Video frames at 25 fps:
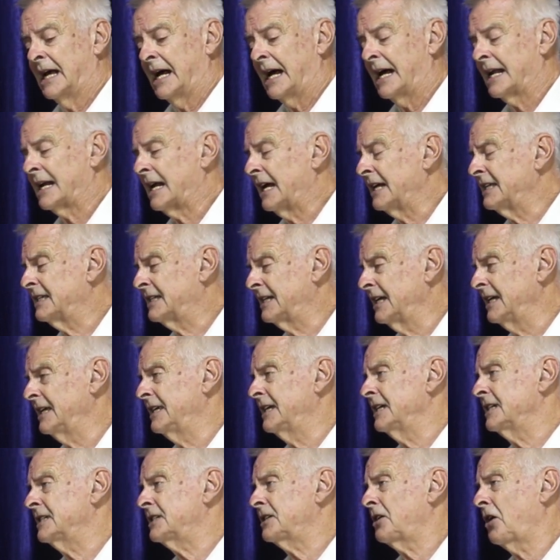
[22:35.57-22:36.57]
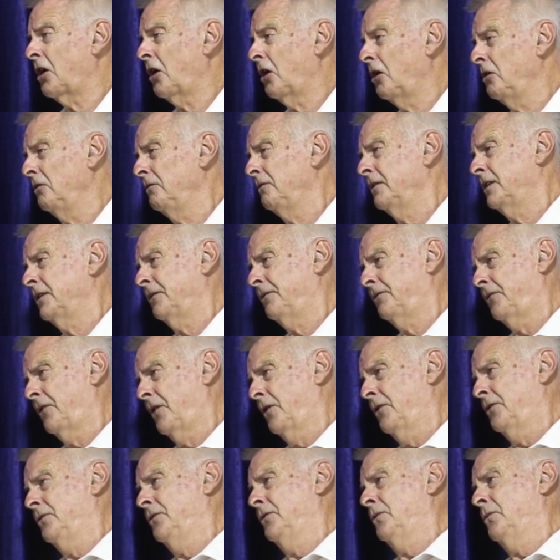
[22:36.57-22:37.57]
And I did this over the
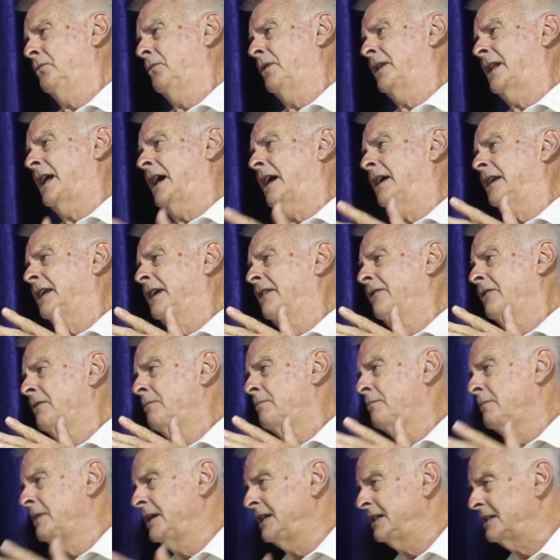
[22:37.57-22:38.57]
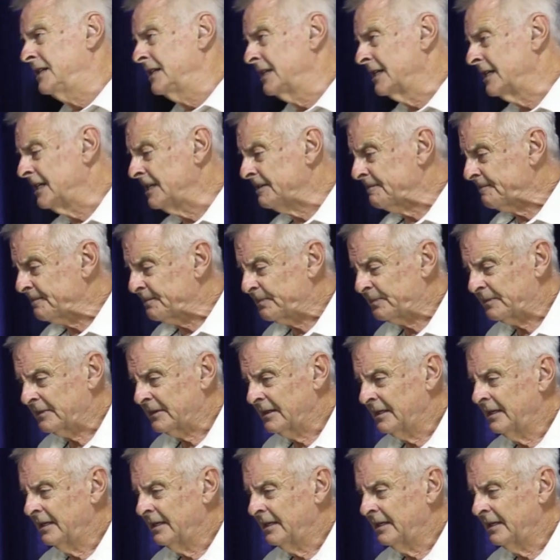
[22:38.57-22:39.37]
phone without even meeting him.